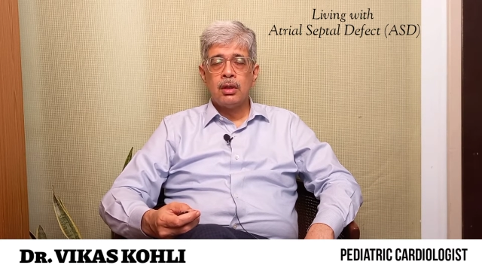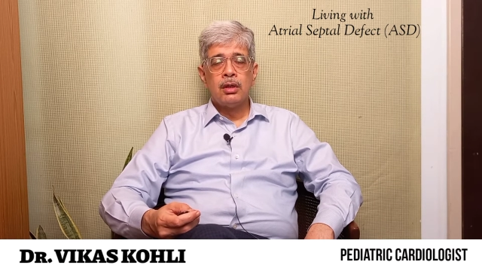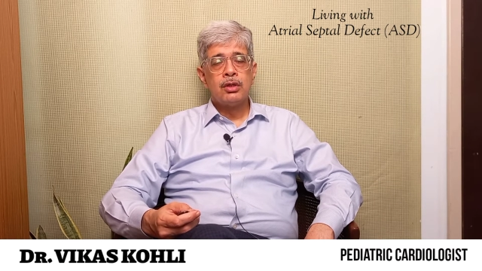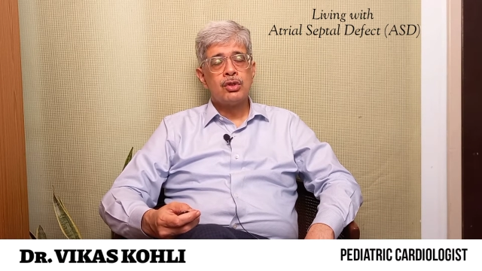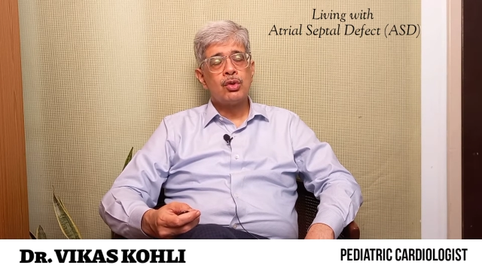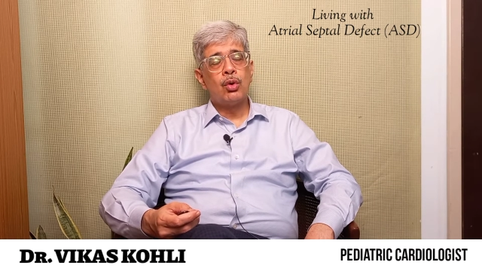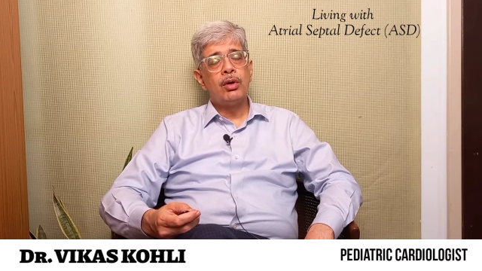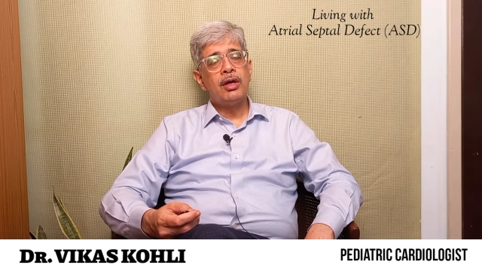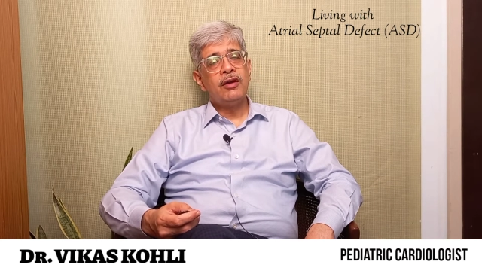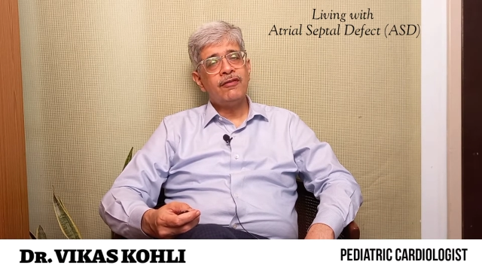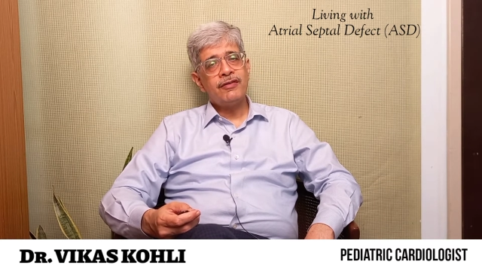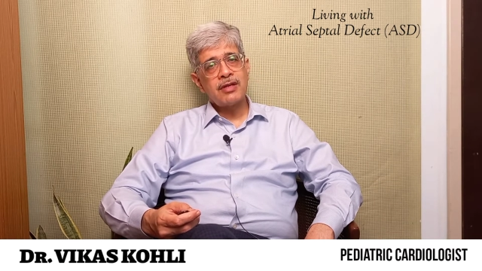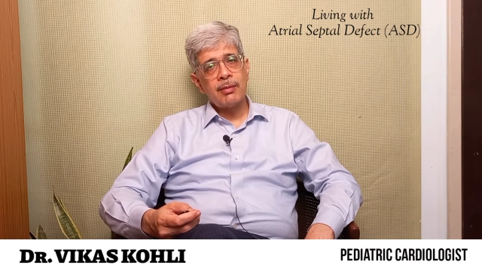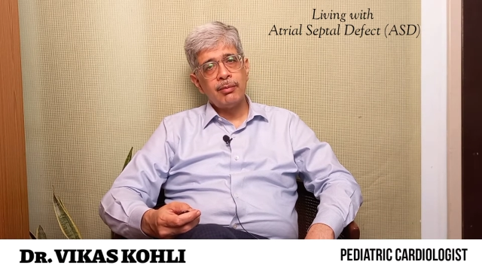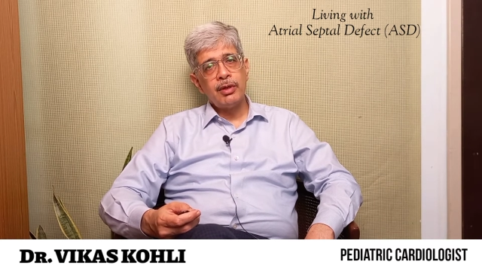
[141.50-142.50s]
So if
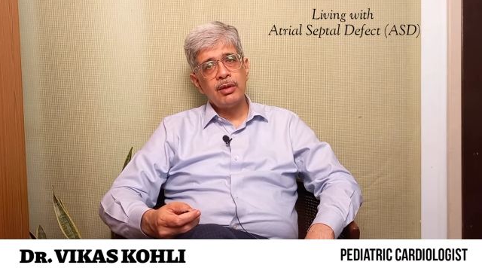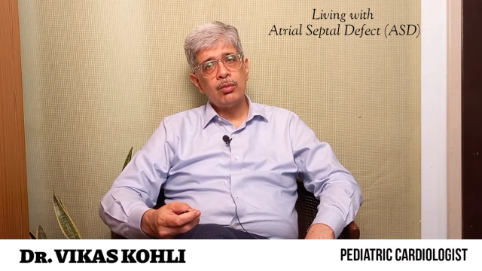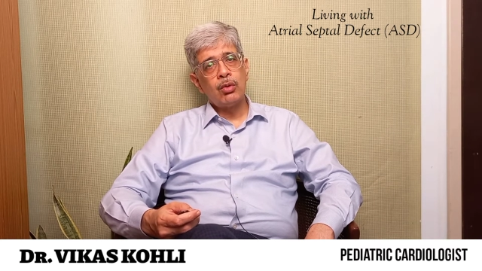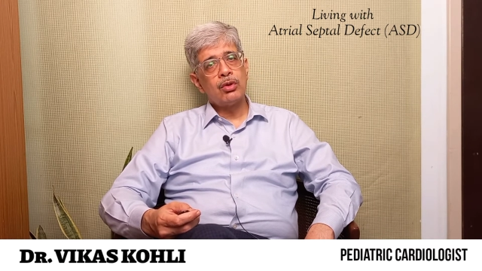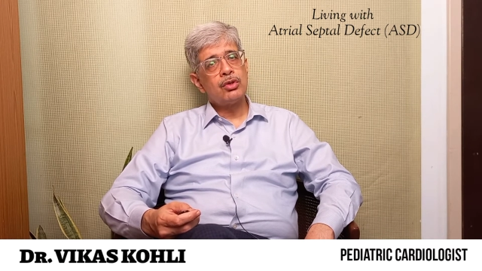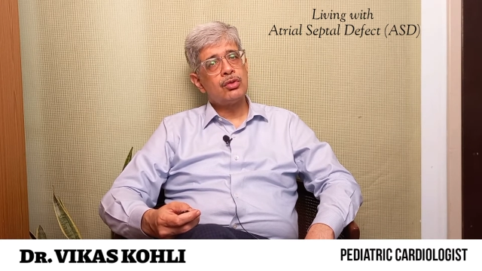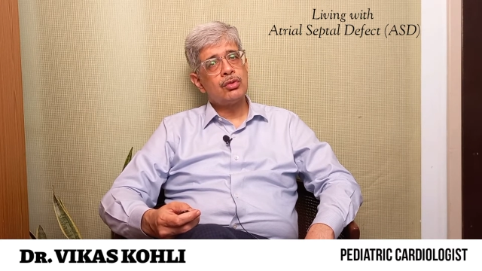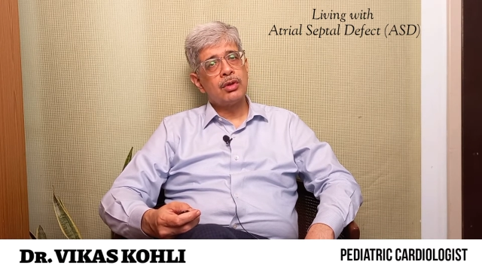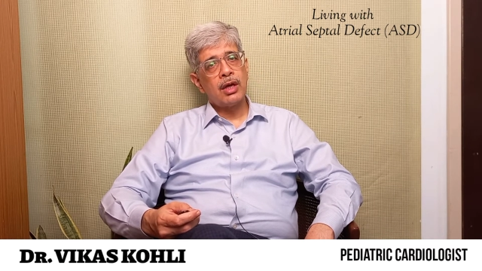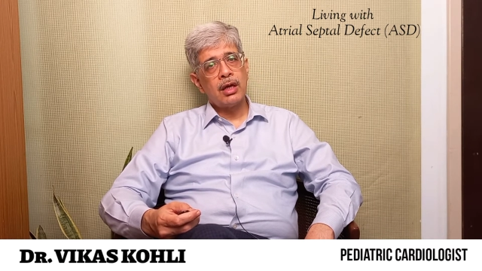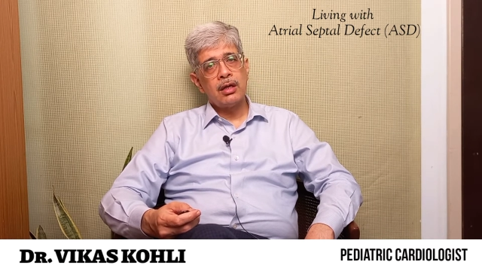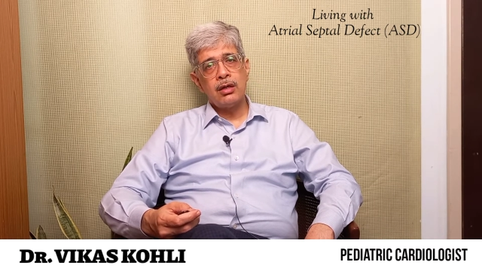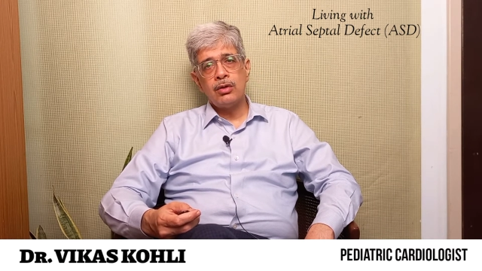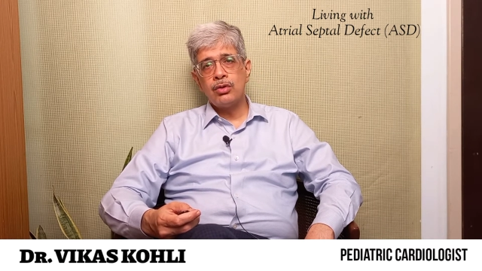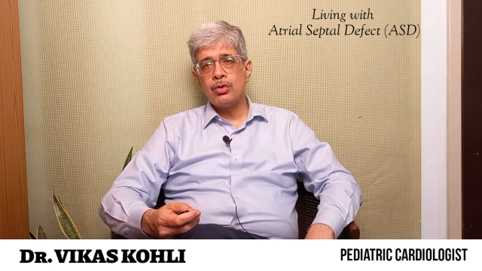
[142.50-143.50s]
somebody wants to get
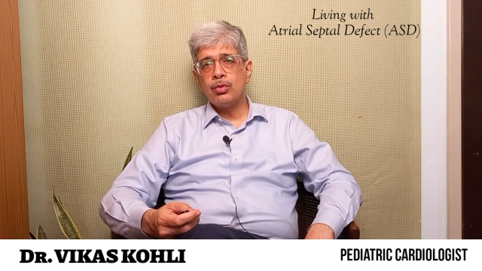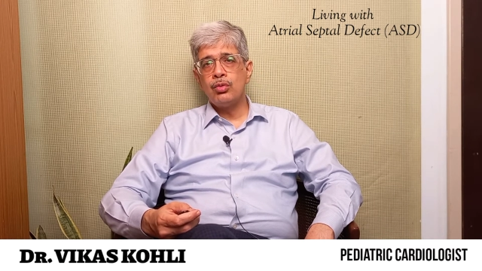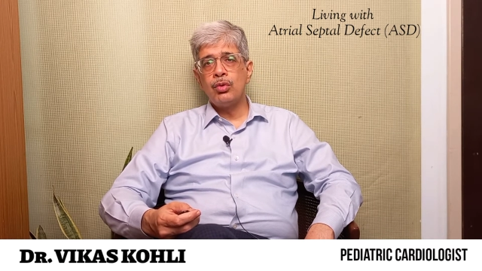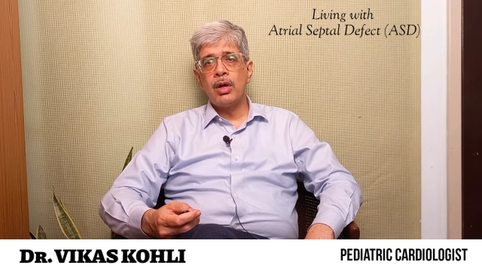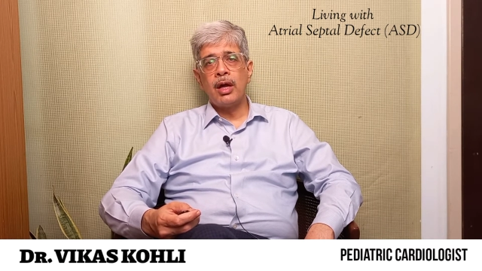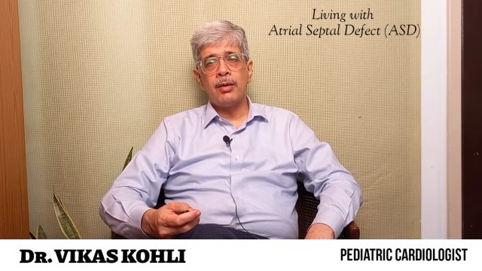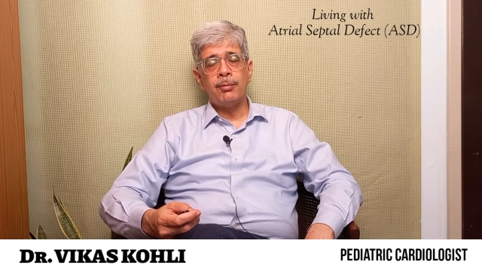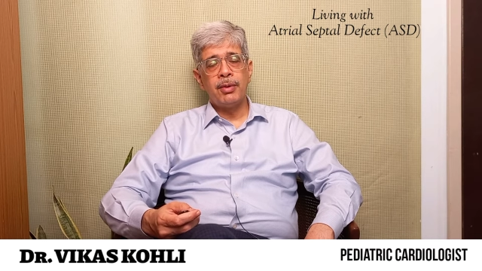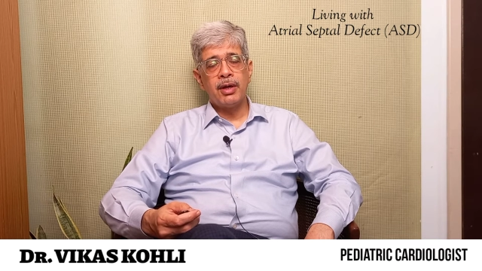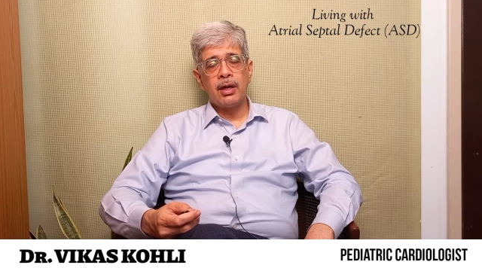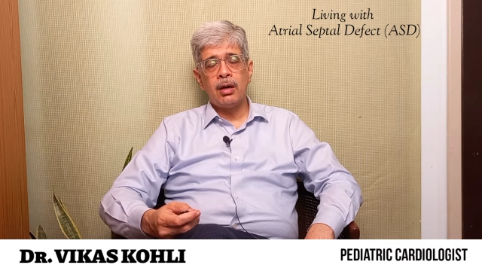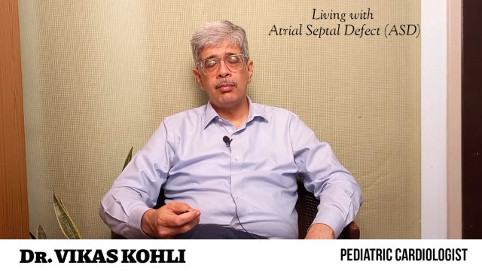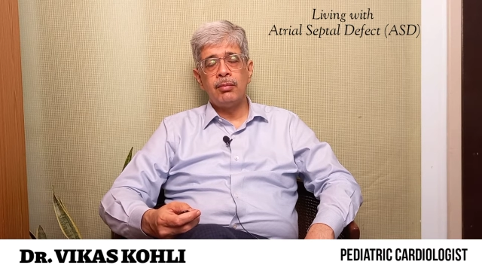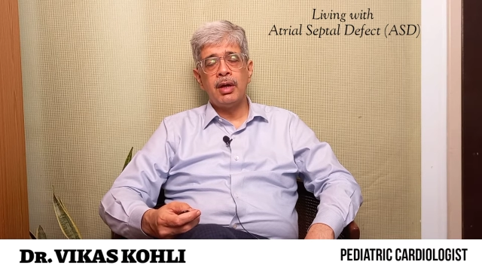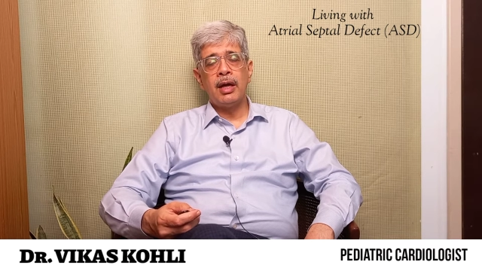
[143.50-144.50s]
into and
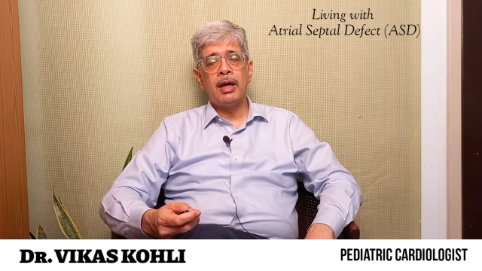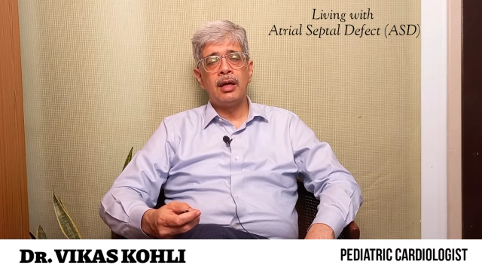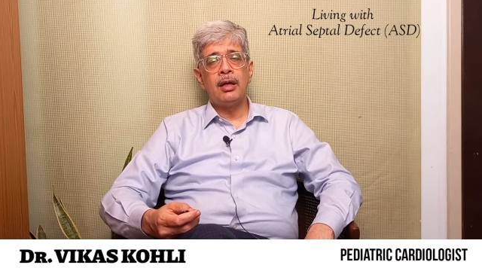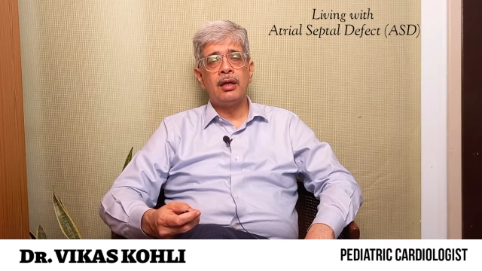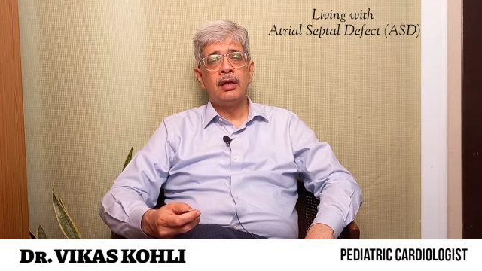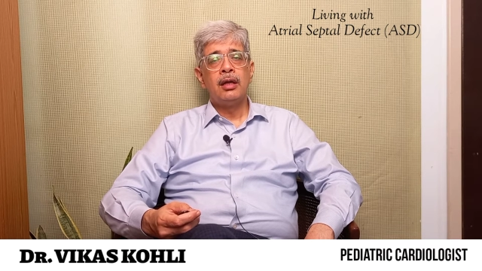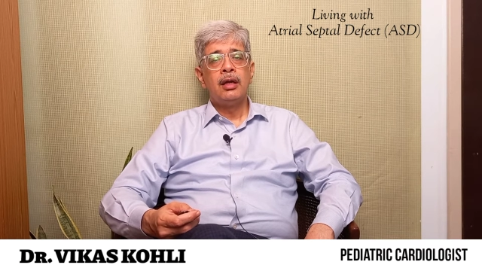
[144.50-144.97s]
become an